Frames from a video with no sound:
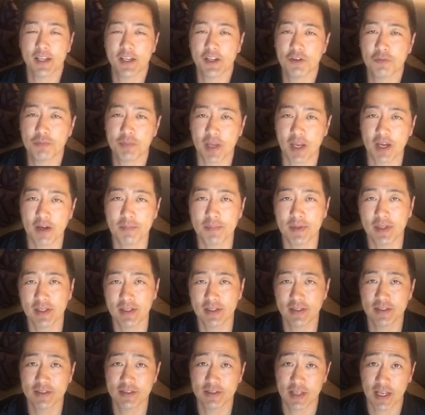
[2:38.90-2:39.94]
EUBM
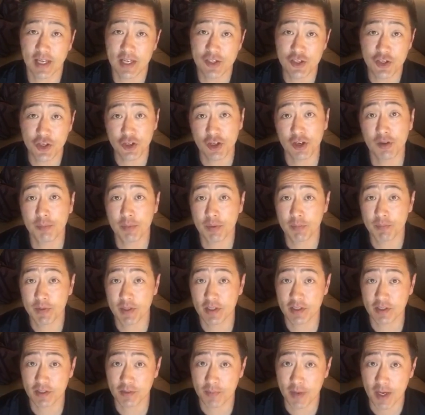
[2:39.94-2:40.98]
is engineer up a
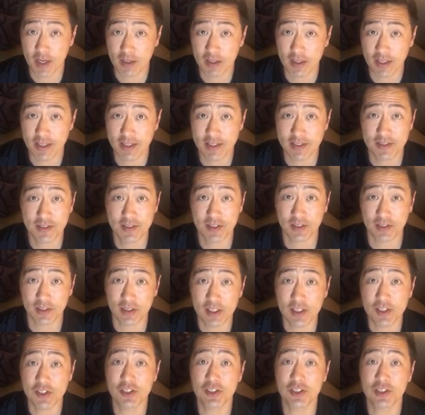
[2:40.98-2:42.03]
business model. It is
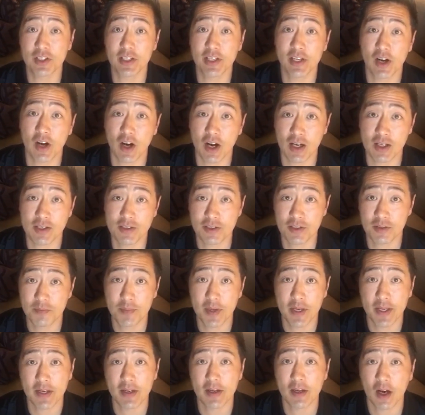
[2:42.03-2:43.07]
deliciously awesome
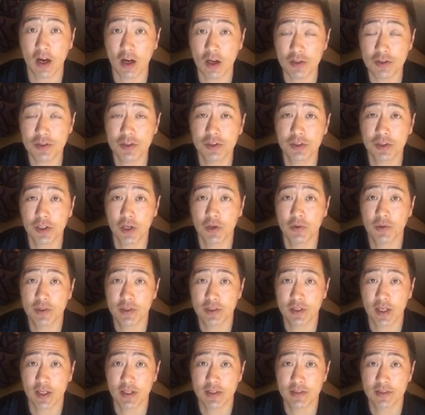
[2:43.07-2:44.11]
and it also
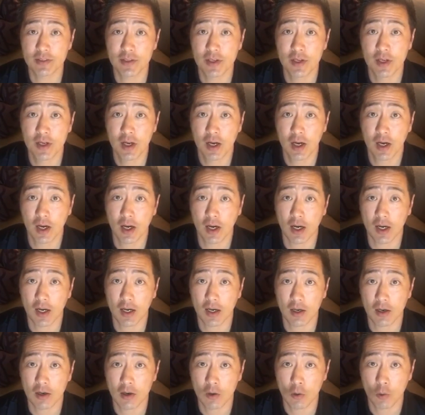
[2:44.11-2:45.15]
coincides
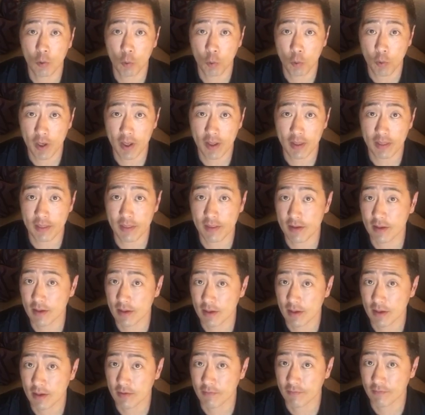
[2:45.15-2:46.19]
uh, with
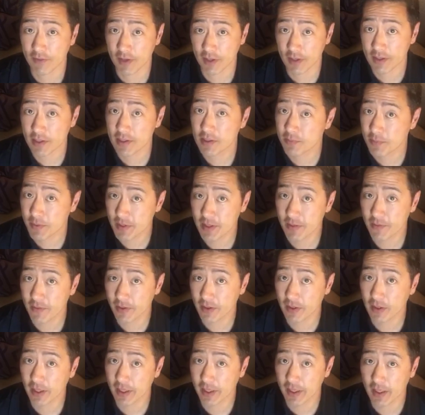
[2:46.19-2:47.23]
very
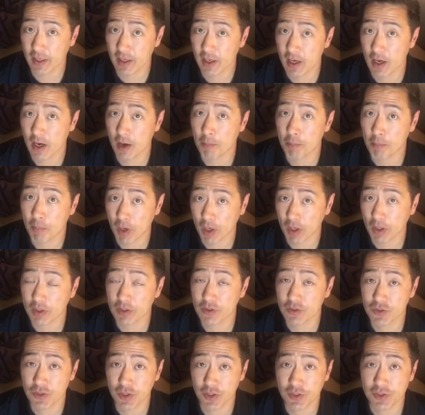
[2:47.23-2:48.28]
specifically Mark
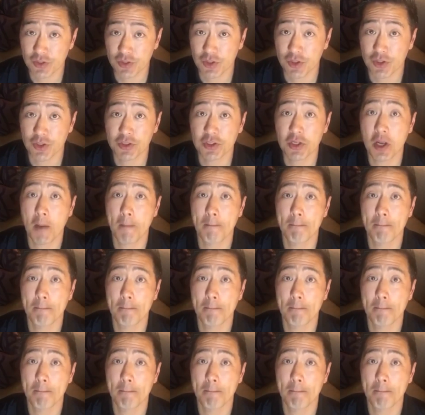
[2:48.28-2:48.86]
Suster's